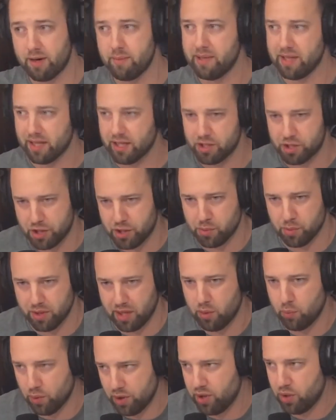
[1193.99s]
I mean like
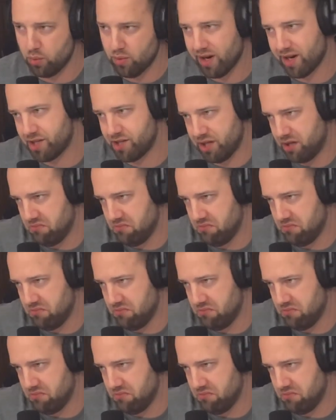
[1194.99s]
genuinely, will you watch